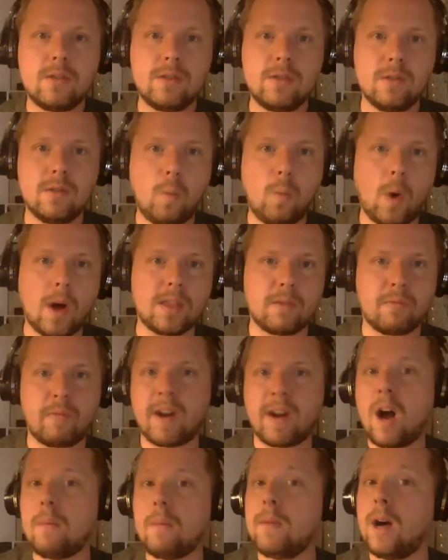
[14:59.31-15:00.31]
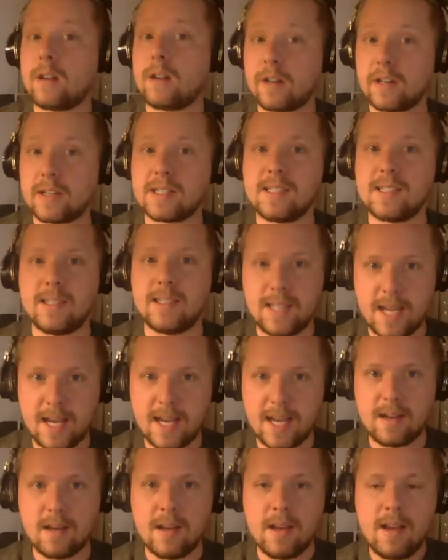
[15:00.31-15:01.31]
to what the Real Monarchs
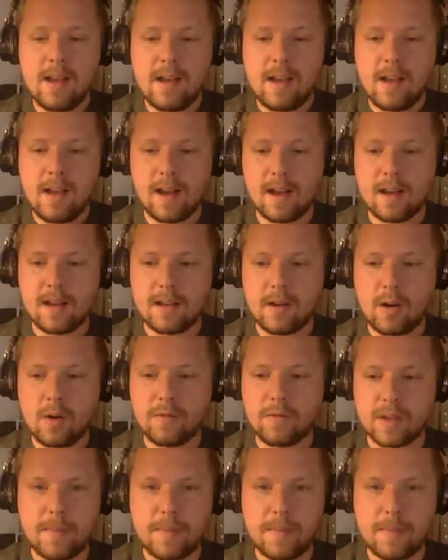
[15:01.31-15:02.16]
did uh, over